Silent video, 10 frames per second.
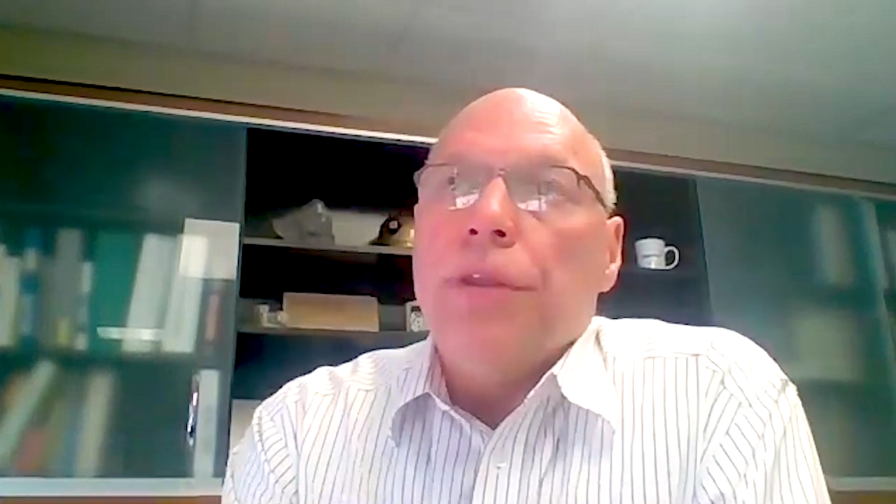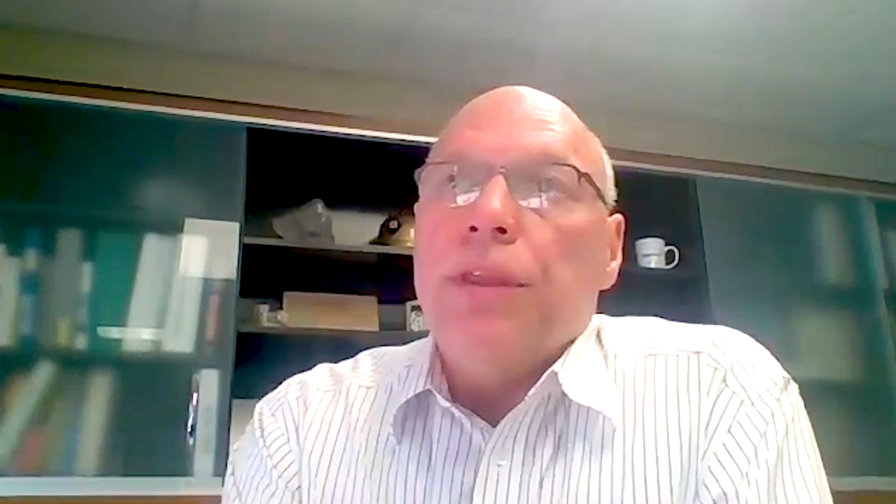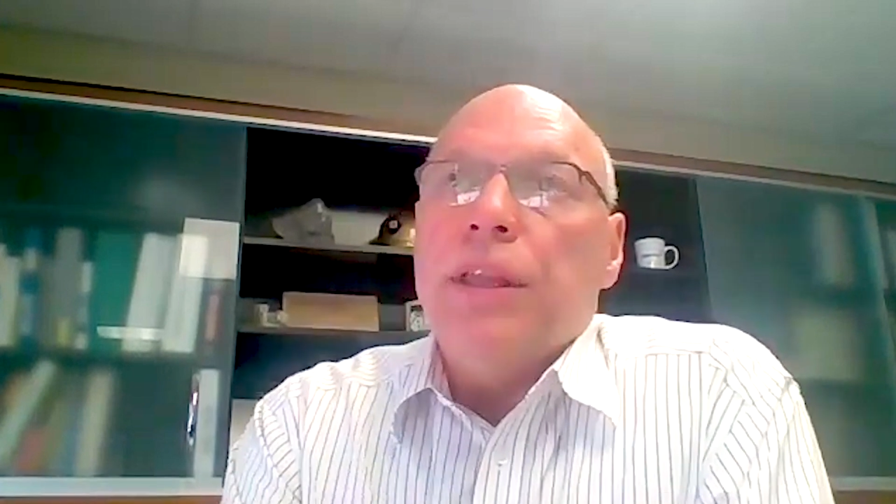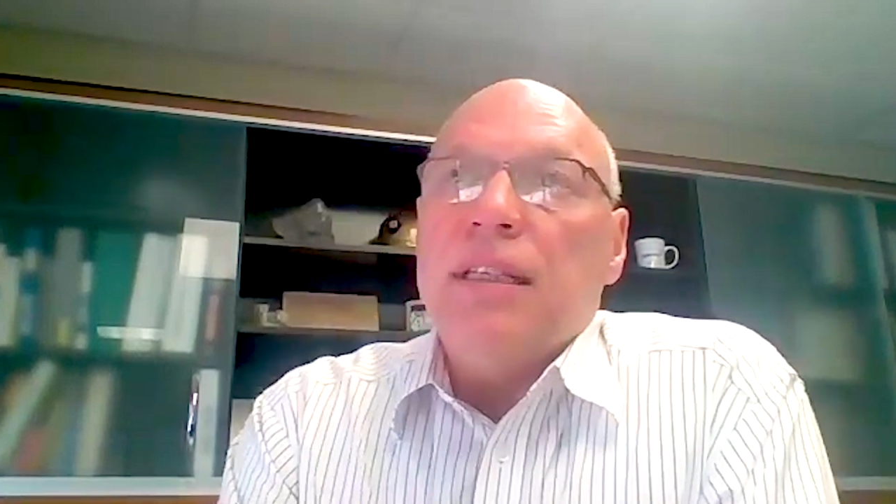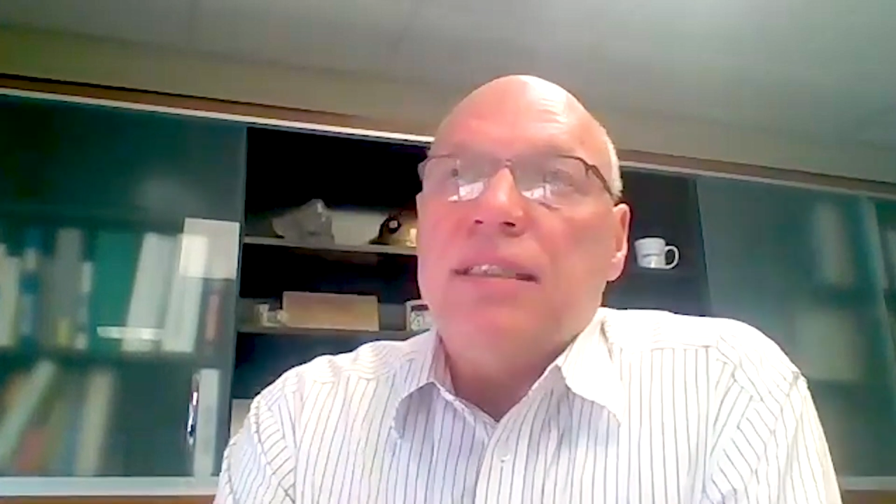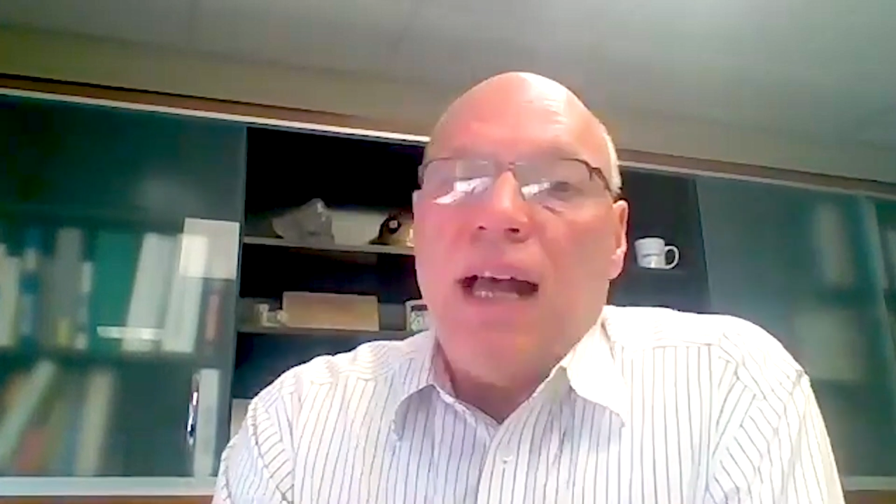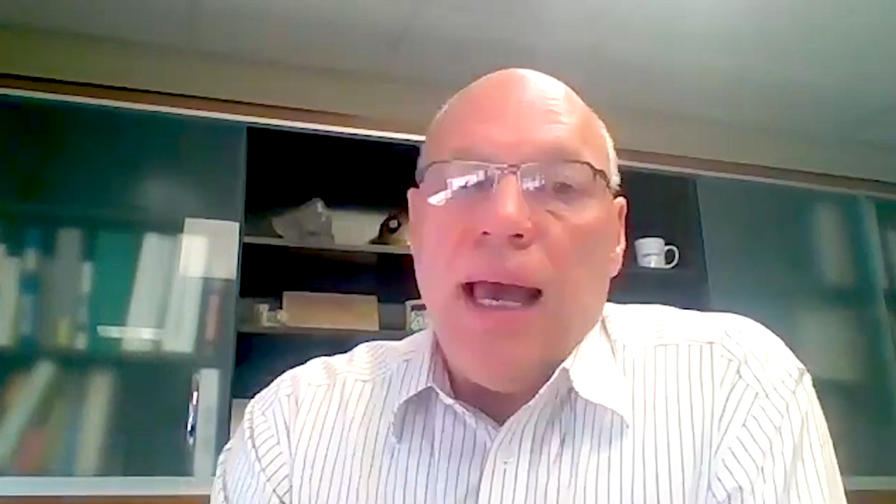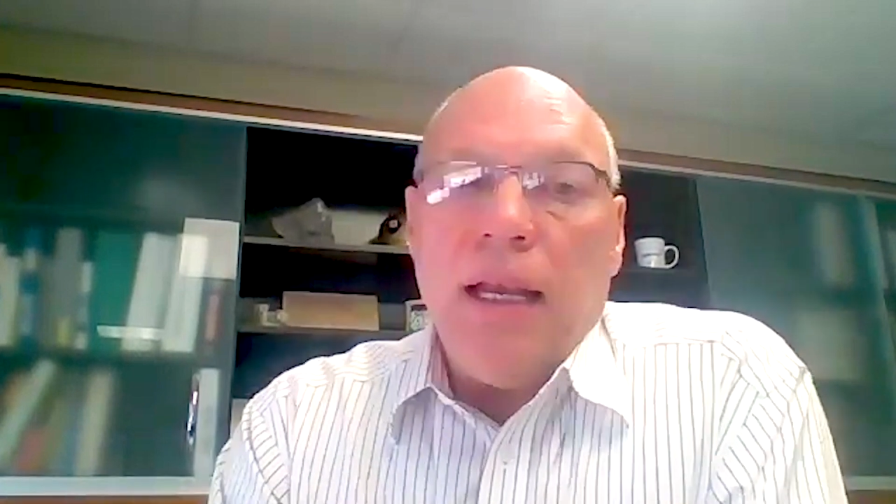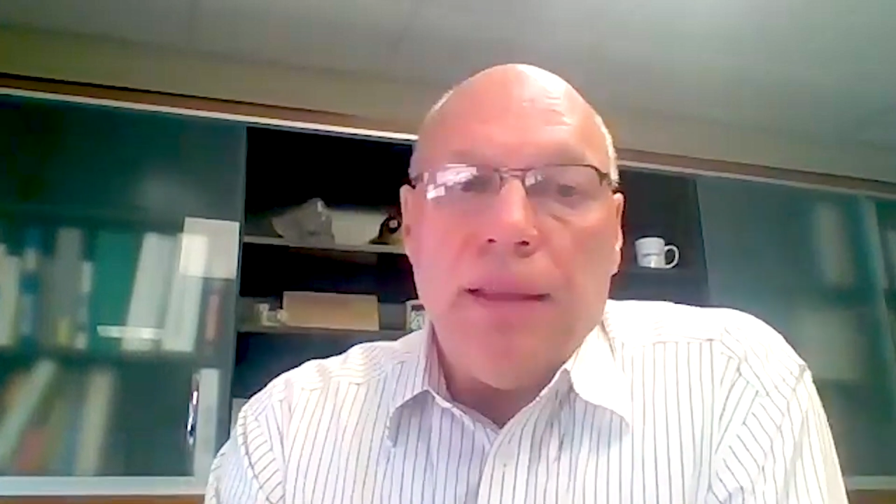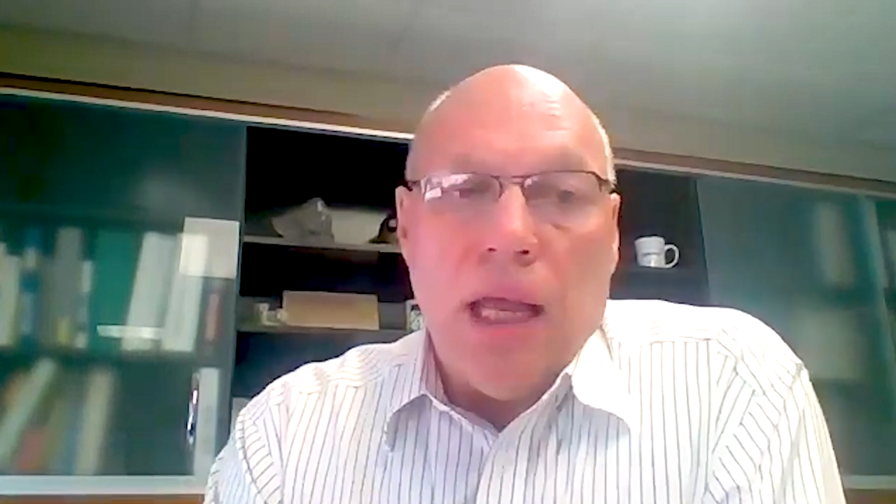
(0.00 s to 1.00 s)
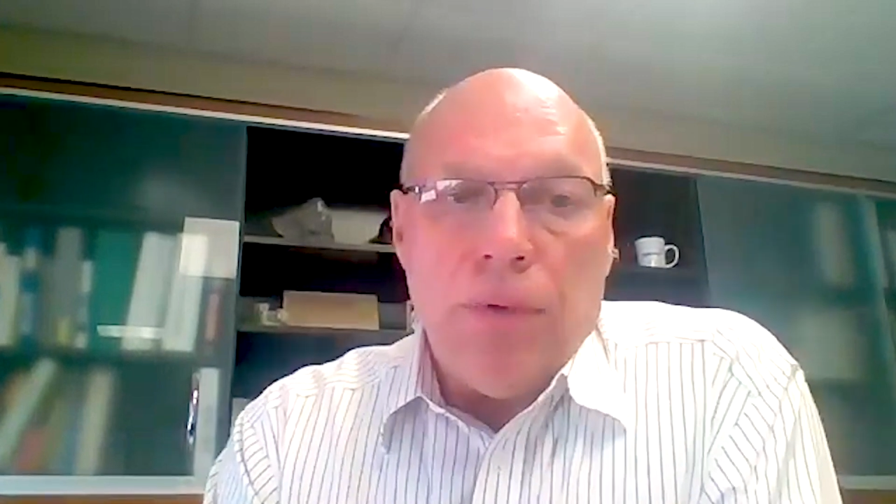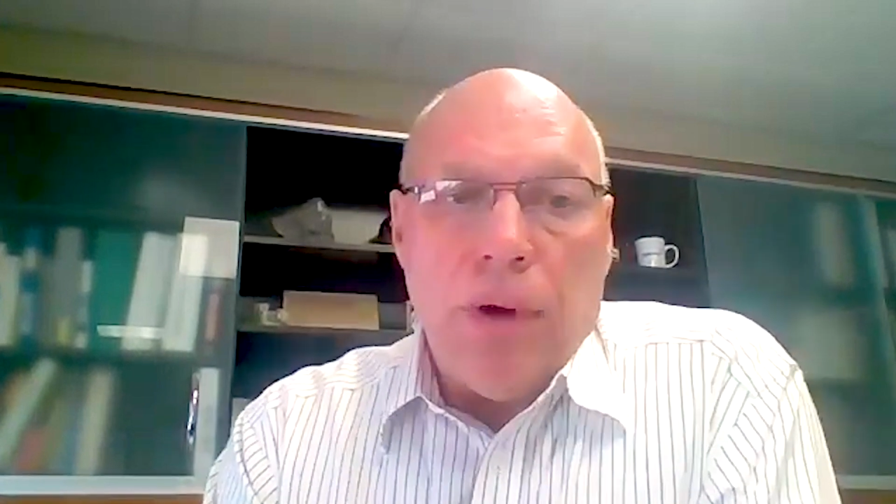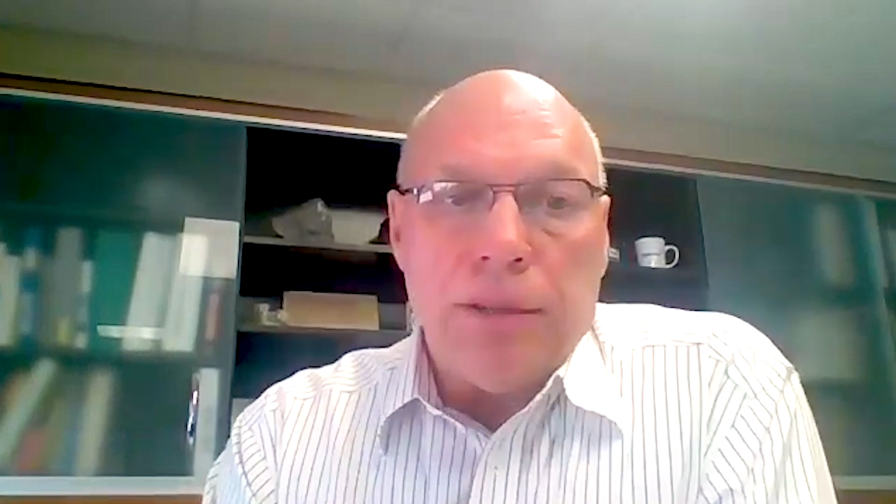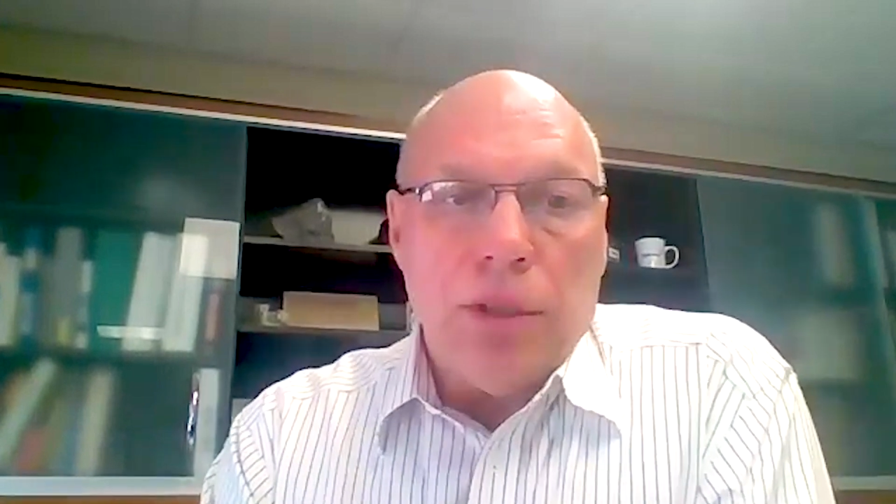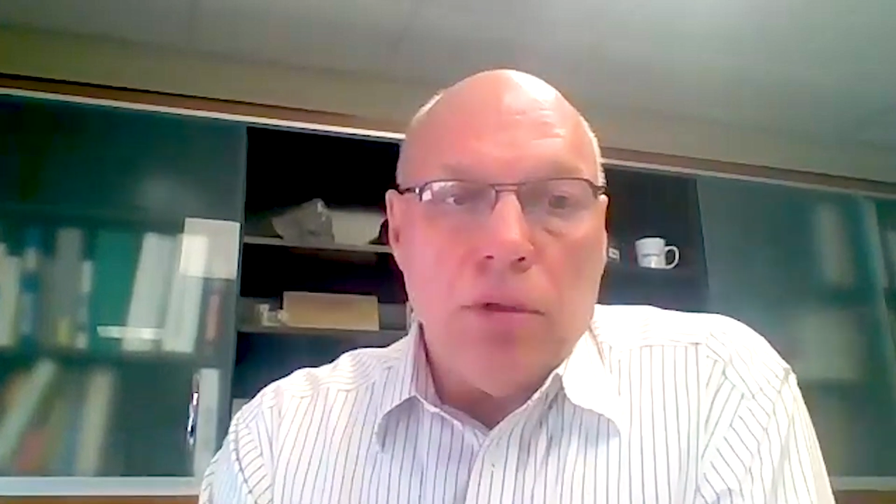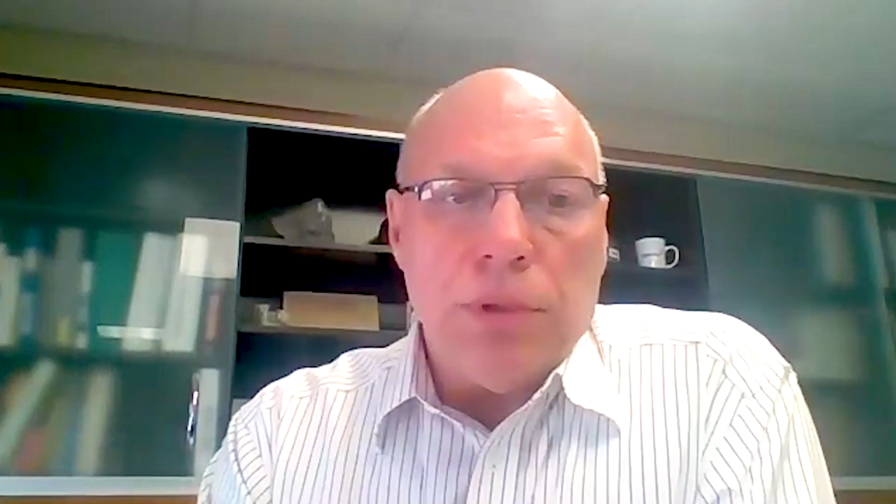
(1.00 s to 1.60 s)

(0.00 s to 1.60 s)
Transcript: The design of that rescue